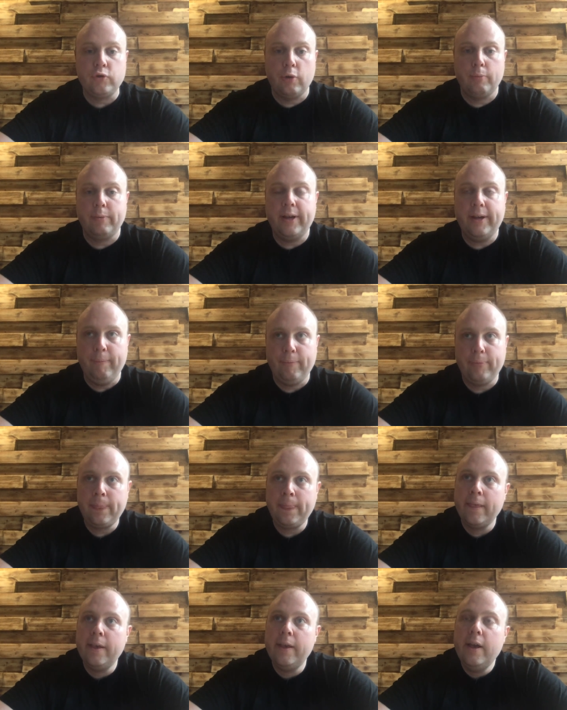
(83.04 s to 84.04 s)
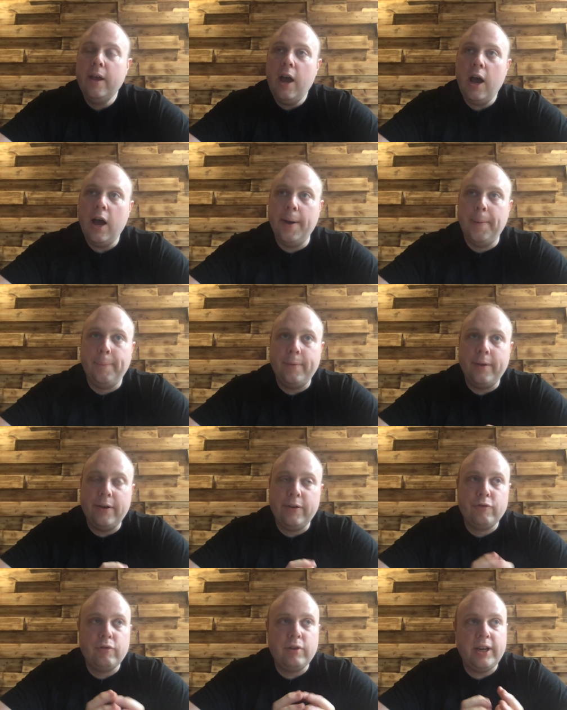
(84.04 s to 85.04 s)
job there. Um, it
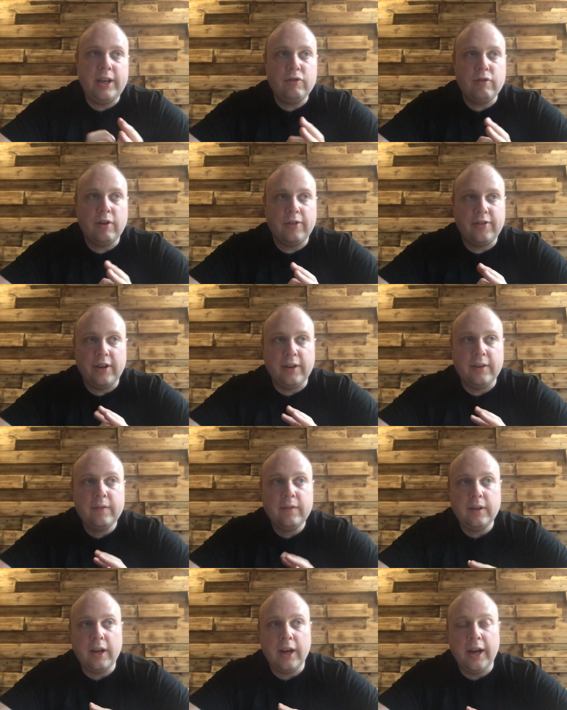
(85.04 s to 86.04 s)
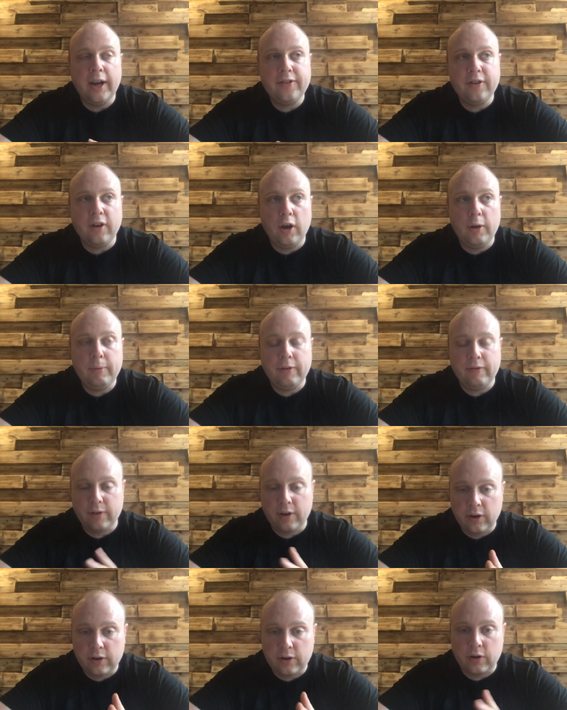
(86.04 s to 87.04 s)
was really interesting uh, time. There's
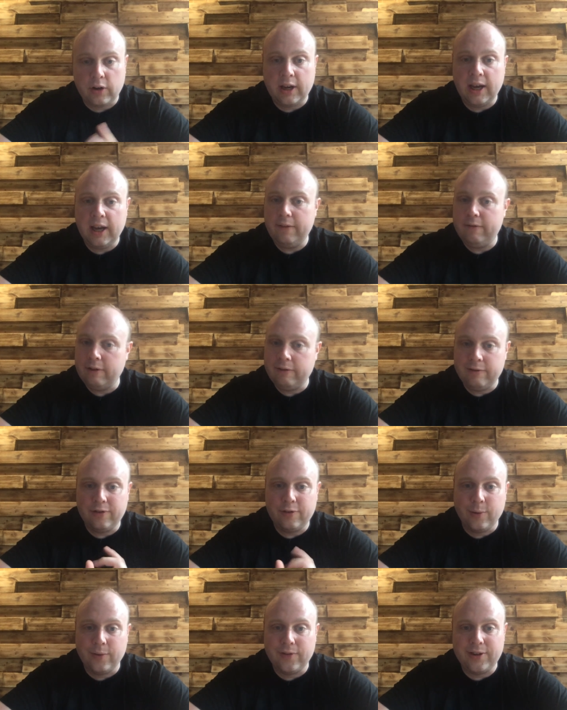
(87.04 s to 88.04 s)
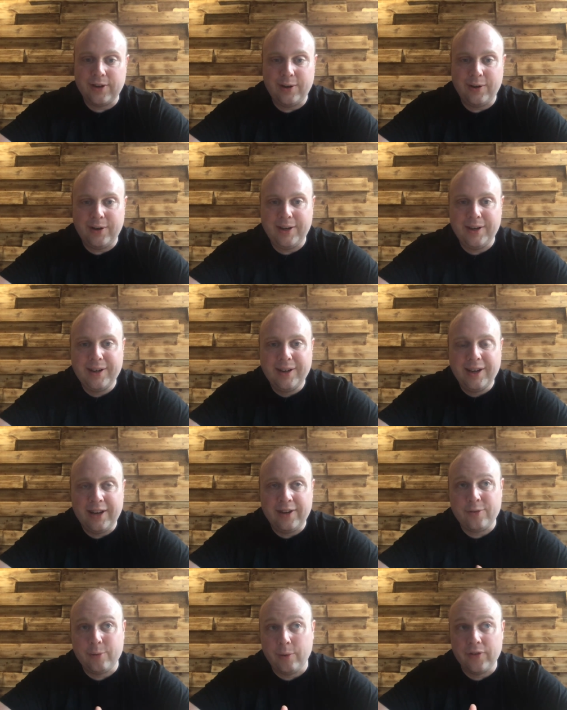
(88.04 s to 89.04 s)
a lot of good kit. If you ever in Swansea Uni
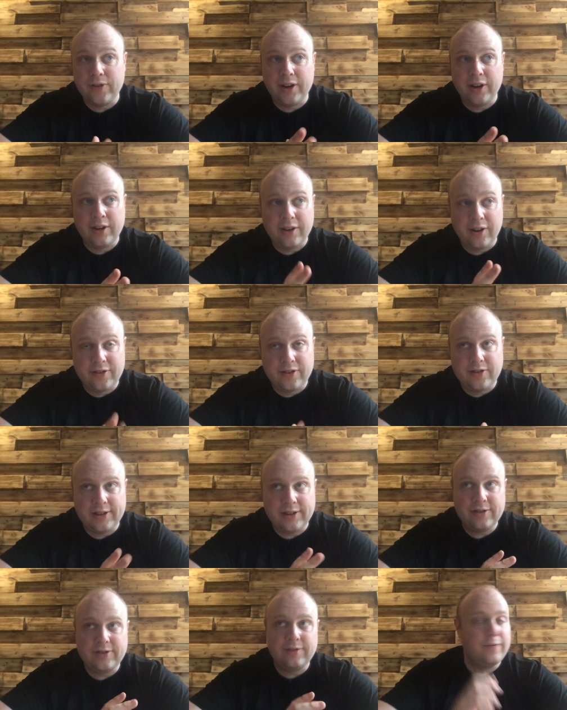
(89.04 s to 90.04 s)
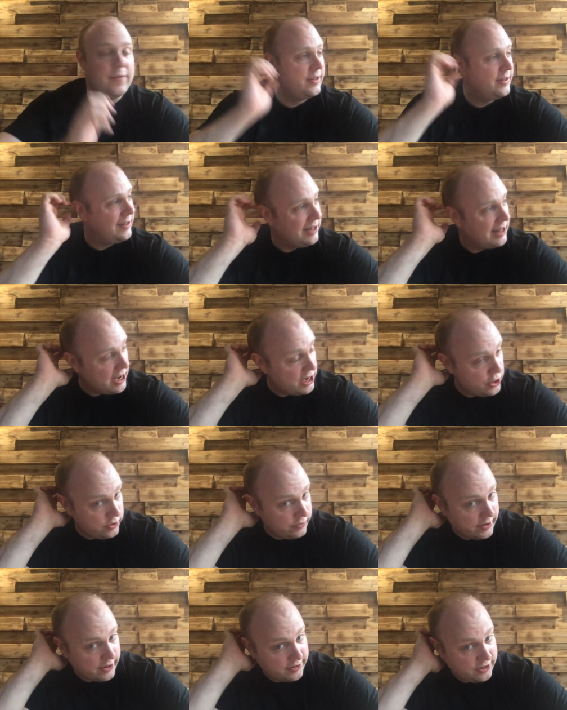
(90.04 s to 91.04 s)
in Swansea, I, I, suggest visiting their
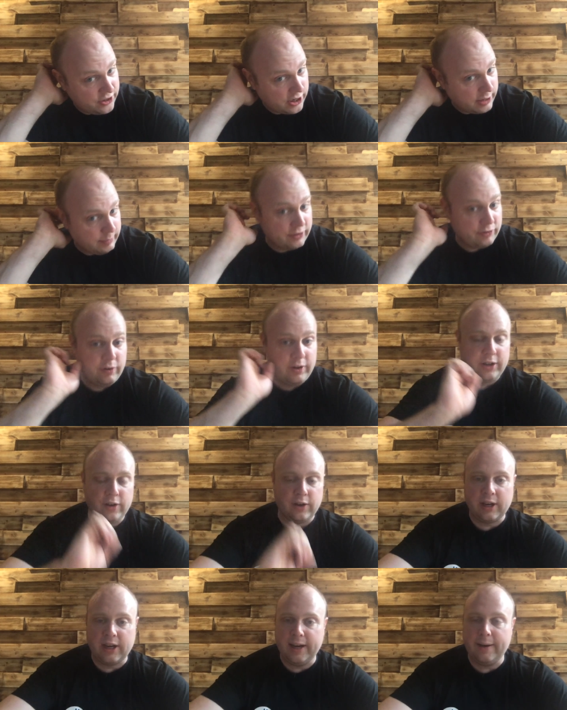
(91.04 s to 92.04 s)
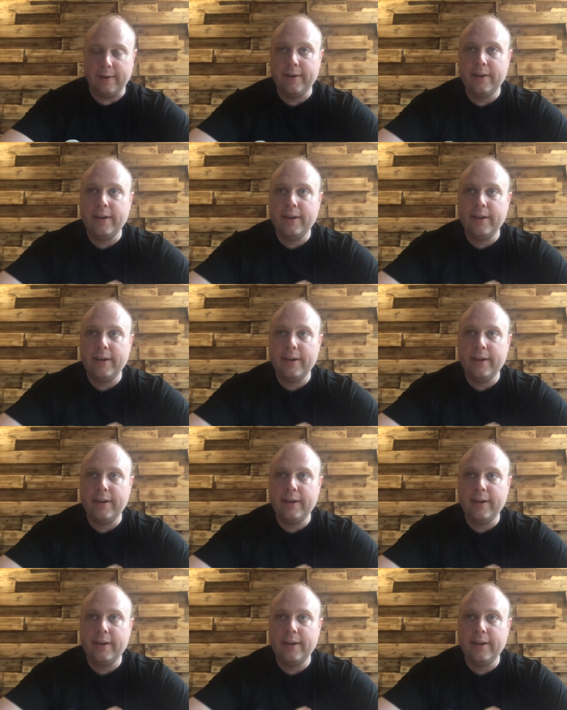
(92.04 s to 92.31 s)
university gym. It's really good kit.